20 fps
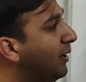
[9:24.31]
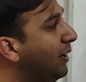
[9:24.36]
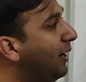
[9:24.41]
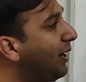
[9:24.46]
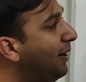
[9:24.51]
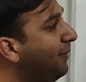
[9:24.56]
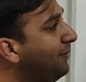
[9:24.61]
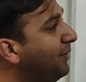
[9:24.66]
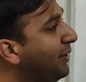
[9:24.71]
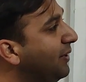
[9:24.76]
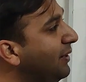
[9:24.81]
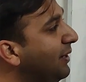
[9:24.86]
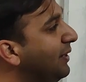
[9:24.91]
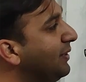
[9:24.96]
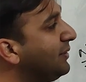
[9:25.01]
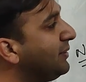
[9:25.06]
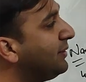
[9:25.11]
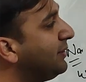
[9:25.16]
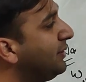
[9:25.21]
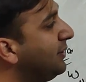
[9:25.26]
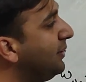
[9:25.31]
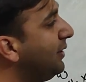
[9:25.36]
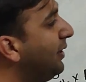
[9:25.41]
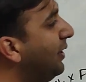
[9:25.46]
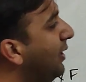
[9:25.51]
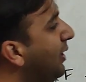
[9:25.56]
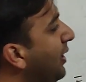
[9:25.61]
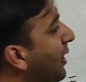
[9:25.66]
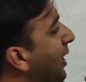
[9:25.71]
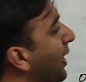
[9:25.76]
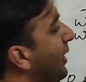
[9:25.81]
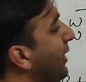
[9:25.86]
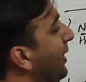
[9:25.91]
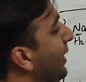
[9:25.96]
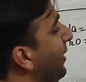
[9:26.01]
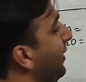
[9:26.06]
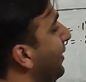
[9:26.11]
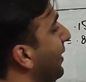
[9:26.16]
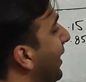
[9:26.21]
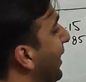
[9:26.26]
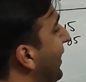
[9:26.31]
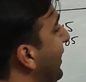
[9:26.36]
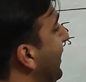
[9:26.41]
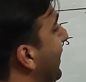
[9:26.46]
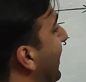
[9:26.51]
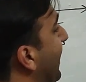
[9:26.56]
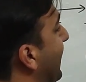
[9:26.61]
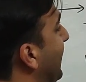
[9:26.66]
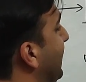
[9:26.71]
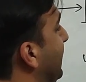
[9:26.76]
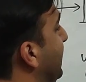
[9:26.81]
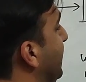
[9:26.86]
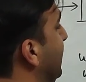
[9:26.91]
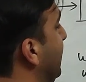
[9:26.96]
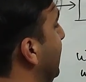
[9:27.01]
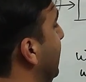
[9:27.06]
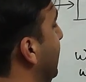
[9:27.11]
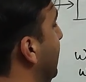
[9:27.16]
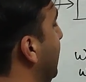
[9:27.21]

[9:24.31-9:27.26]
After this, I can write as